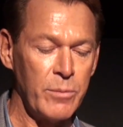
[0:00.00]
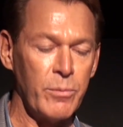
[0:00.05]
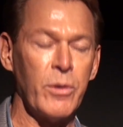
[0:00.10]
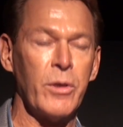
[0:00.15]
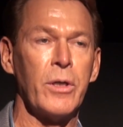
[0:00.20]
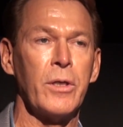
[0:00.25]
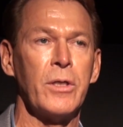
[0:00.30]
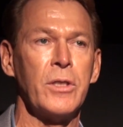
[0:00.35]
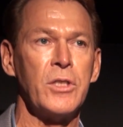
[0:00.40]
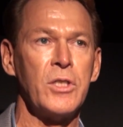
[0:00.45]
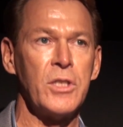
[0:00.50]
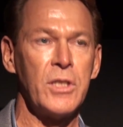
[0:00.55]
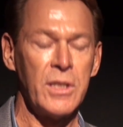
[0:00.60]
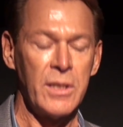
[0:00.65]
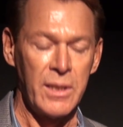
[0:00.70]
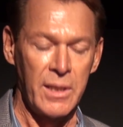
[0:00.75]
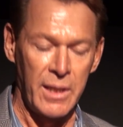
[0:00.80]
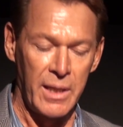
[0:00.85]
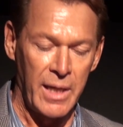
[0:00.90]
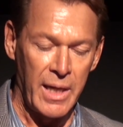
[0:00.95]
emerged
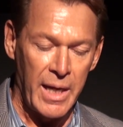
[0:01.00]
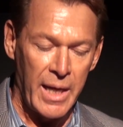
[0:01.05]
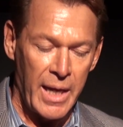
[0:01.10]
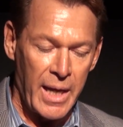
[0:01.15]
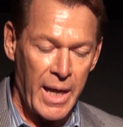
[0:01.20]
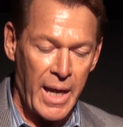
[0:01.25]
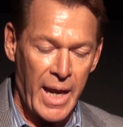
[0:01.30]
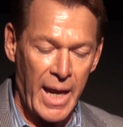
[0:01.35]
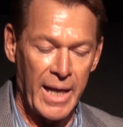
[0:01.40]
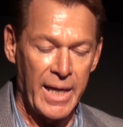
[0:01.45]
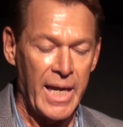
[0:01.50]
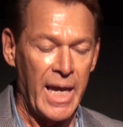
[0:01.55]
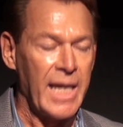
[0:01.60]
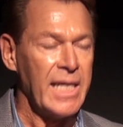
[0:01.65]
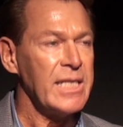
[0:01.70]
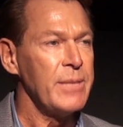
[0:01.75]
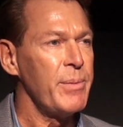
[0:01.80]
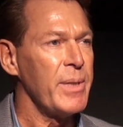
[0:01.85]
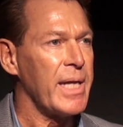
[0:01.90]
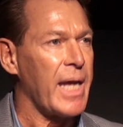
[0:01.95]
and
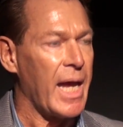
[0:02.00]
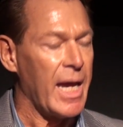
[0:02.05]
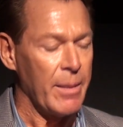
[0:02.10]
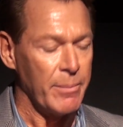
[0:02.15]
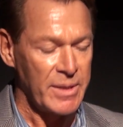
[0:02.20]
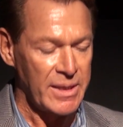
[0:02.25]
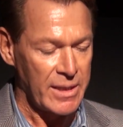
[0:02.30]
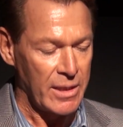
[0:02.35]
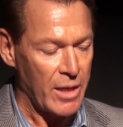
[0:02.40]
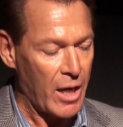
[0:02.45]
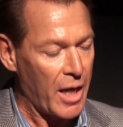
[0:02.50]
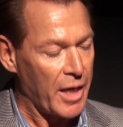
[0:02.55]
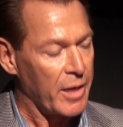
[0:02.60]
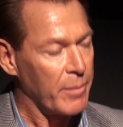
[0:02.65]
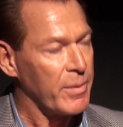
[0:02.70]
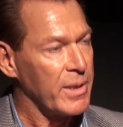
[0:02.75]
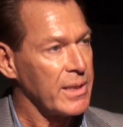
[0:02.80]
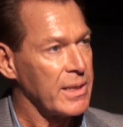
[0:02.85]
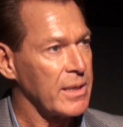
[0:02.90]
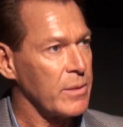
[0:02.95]
AIDS became
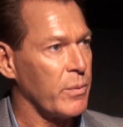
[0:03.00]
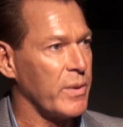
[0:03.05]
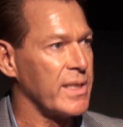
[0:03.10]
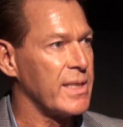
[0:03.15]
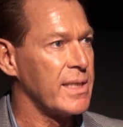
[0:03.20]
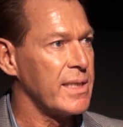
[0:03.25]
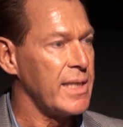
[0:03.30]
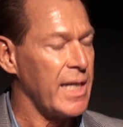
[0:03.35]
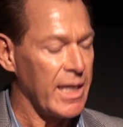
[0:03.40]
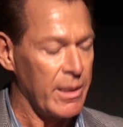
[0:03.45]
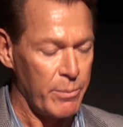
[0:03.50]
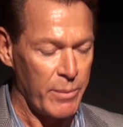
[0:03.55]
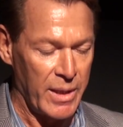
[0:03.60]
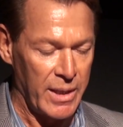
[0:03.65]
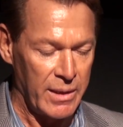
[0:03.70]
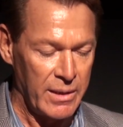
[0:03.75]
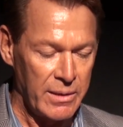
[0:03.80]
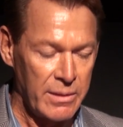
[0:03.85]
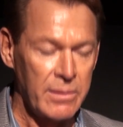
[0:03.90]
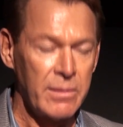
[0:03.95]
synonymous with
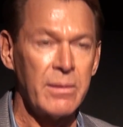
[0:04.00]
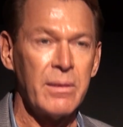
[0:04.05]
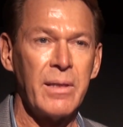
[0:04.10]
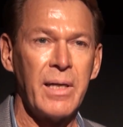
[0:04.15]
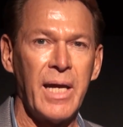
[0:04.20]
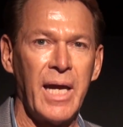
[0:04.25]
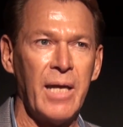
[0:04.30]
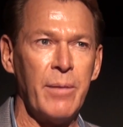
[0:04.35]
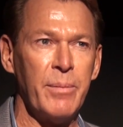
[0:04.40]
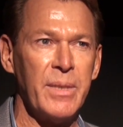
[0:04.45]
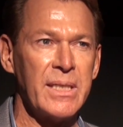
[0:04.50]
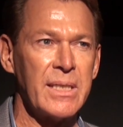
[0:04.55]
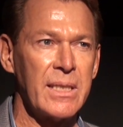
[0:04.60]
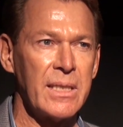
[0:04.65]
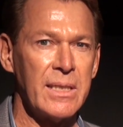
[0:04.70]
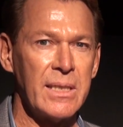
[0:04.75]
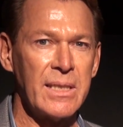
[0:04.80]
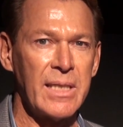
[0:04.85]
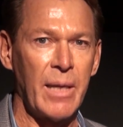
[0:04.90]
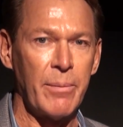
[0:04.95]
stigma and
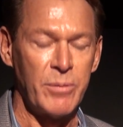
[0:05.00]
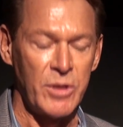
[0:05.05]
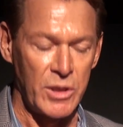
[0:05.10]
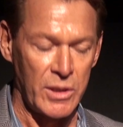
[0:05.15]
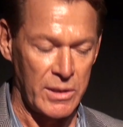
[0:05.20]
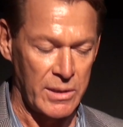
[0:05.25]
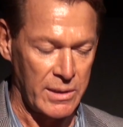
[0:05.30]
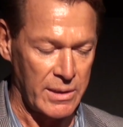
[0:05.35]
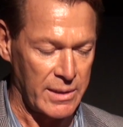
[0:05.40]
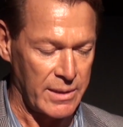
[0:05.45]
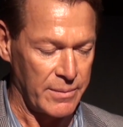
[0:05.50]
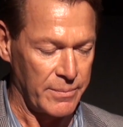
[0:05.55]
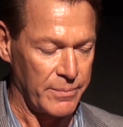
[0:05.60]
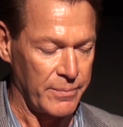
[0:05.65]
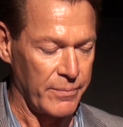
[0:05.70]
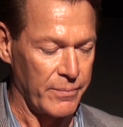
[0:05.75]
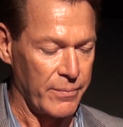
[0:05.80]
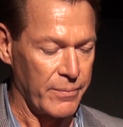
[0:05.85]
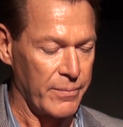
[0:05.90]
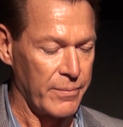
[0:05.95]
misconceptions.
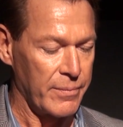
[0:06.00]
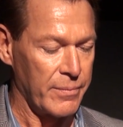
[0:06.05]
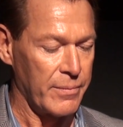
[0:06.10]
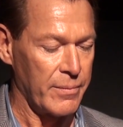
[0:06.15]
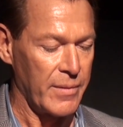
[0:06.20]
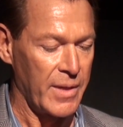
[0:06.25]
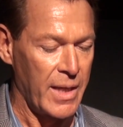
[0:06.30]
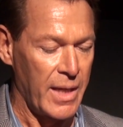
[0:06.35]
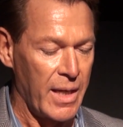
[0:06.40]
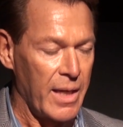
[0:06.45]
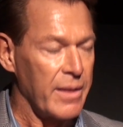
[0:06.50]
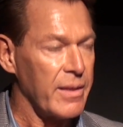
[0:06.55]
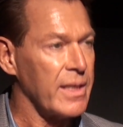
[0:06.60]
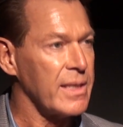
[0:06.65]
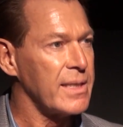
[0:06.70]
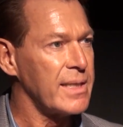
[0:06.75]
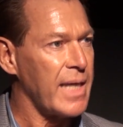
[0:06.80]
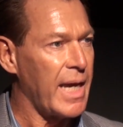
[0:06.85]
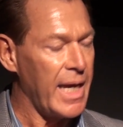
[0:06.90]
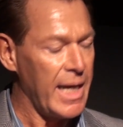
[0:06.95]
The
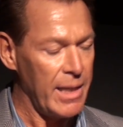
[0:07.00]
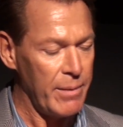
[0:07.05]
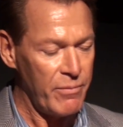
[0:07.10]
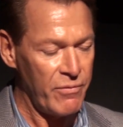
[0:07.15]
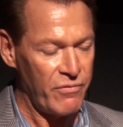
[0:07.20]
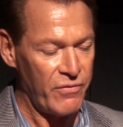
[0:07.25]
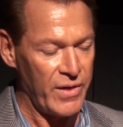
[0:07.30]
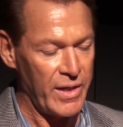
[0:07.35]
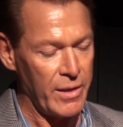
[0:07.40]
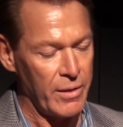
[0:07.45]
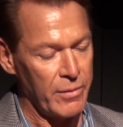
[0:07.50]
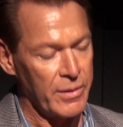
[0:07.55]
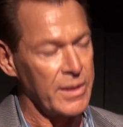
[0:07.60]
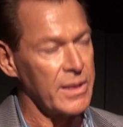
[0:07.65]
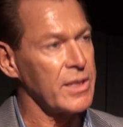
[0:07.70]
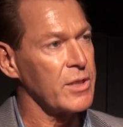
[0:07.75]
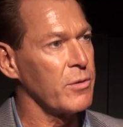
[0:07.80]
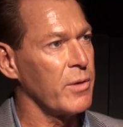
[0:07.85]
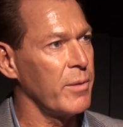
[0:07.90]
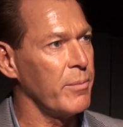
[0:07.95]
same fear and
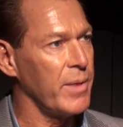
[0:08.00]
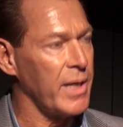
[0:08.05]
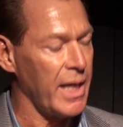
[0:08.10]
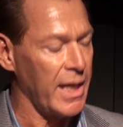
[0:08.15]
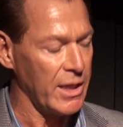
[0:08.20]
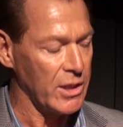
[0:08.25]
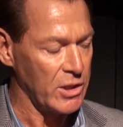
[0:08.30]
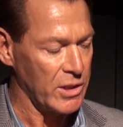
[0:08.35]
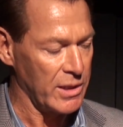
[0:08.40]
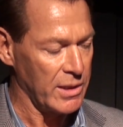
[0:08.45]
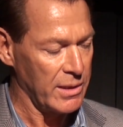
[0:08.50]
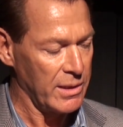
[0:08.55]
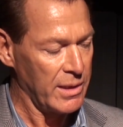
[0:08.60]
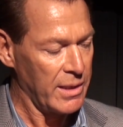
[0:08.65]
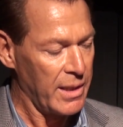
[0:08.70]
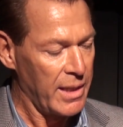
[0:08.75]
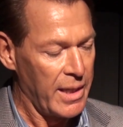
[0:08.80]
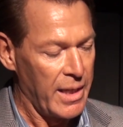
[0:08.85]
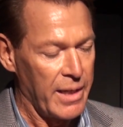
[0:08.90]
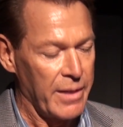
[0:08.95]
discrimination
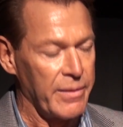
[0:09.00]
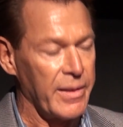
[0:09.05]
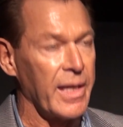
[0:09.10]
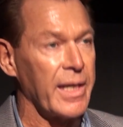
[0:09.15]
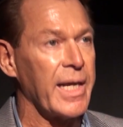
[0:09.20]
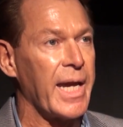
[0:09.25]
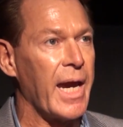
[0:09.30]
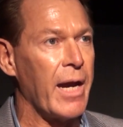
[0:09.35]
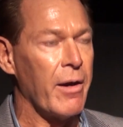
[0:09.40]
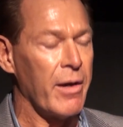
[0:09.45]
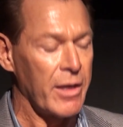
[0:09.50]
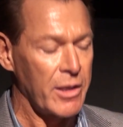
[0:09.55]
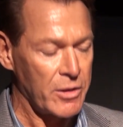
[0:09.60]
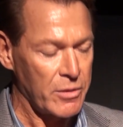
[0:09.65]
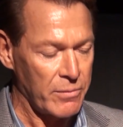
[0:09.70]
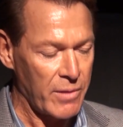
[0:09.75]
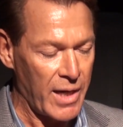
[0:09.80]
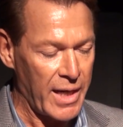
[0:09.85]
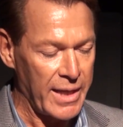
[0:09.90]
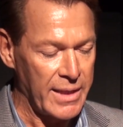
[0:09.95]
that
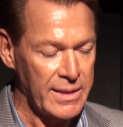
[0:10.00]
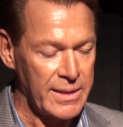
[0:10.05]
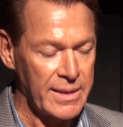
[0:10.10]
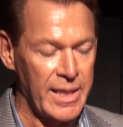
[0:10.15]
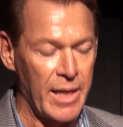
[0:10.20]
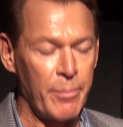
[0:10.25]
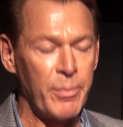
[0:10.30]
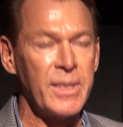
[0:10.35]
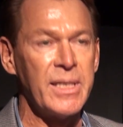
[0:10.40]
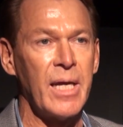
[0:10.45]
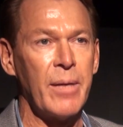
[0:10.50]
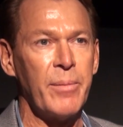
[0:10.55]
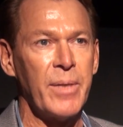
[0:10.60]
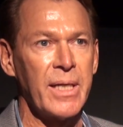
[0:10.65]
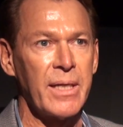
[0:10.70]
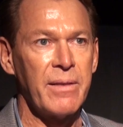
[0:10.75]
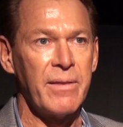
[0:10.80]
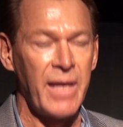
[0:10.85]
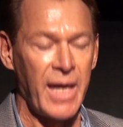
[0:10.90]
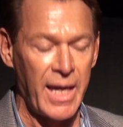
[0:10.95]
characterized the
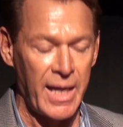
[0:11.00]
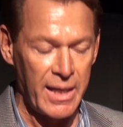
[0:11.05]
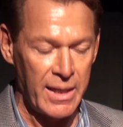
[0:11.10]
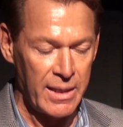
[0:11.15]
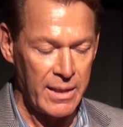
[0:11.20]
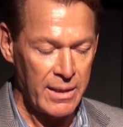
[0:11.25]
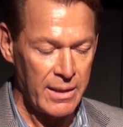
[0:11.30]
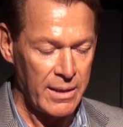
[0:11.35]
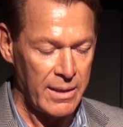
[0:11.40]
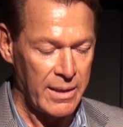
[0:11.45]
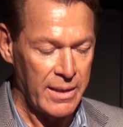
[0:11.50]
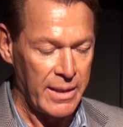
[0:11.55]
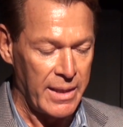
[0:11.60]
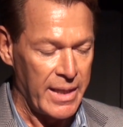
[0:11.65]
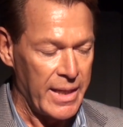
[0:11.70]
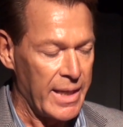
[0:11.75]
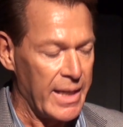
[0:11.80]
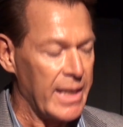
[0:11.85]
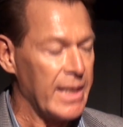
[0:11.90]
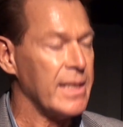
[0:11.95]
epidemic then
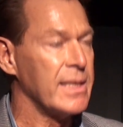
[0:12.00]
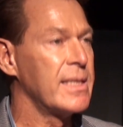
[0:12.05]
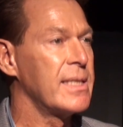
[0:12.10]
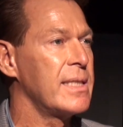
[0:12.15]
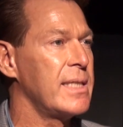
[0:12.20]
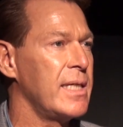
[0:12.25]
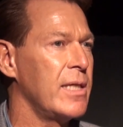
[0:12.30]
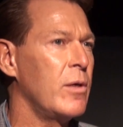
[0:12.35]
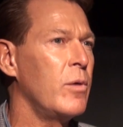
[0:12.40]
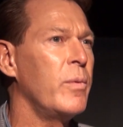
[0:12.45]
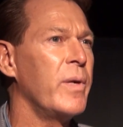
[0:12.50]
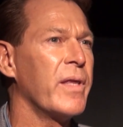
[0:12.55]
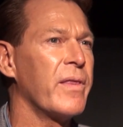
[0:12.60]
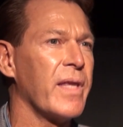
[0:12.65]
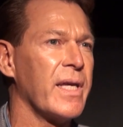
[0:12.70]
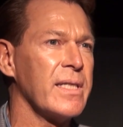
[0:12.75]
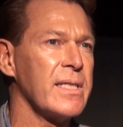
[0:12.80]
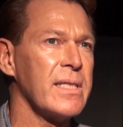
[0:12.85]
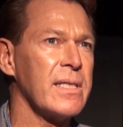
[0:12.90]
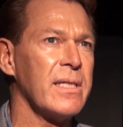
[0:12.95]
is still with
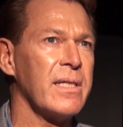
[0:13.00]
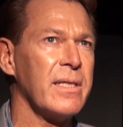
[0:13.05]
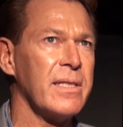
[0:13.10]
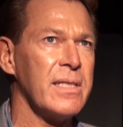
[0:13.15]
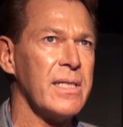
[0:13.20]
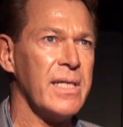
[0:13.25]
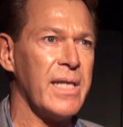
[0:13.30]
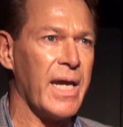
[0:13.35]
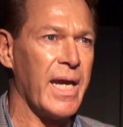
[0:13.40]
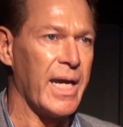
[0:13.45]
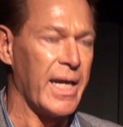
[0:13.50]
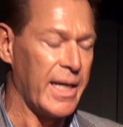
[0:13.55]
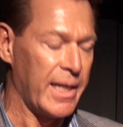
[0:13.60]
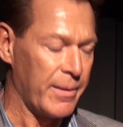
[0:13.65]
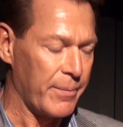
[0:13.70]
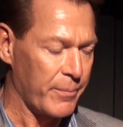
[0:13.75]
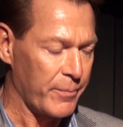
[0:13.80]
us today.